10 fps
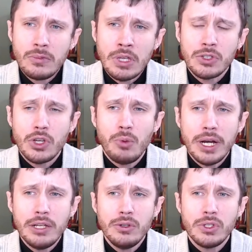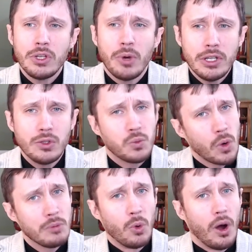So you want to use
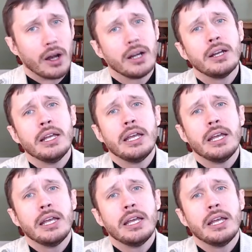warm water.